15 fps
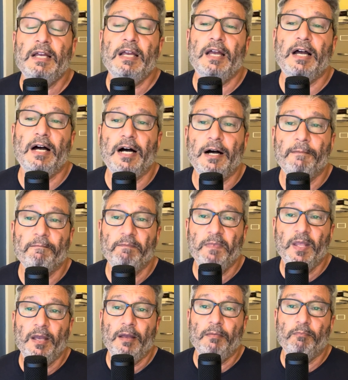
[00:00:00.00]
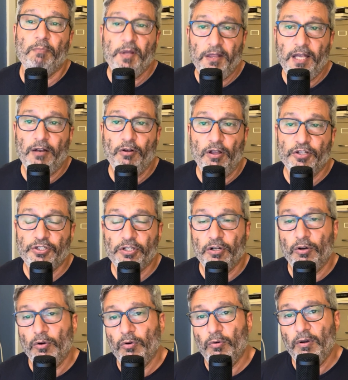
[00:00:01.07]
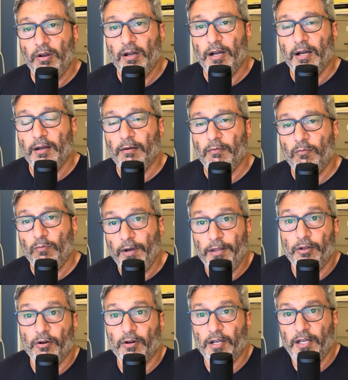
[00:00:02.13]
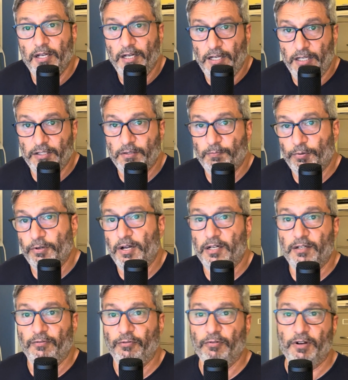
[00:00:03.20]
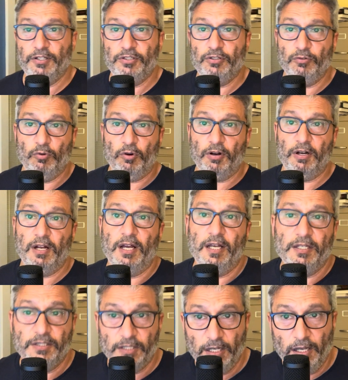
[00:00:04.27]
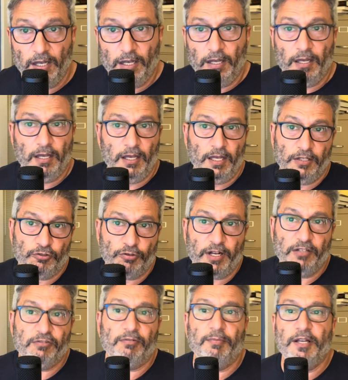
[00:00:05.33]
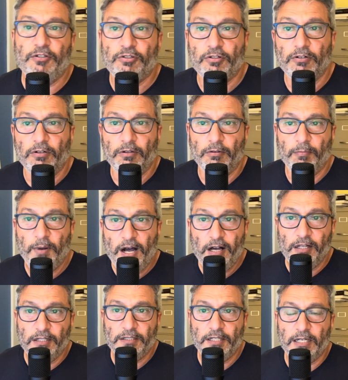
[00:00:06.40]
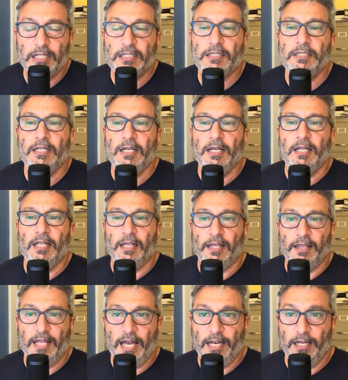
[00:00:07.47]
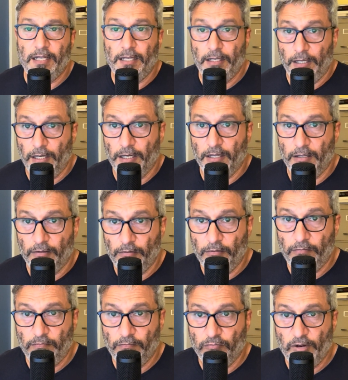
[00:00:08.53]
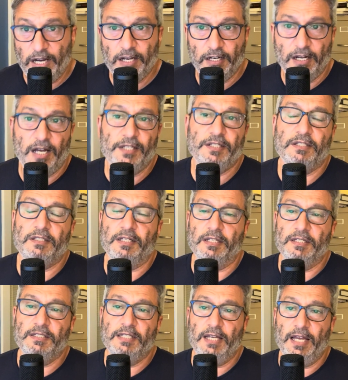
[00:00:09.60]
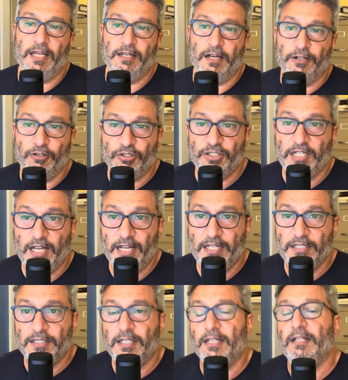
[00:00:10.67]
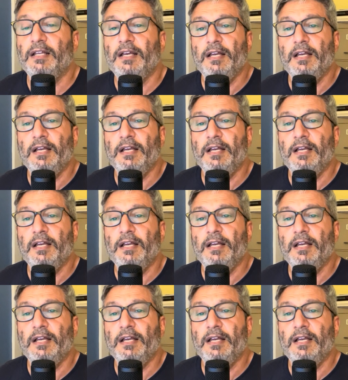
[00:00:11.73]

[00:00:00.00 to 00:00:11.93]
But then also whether it is productive for us to organize a transformational politics that recognizes this and understands that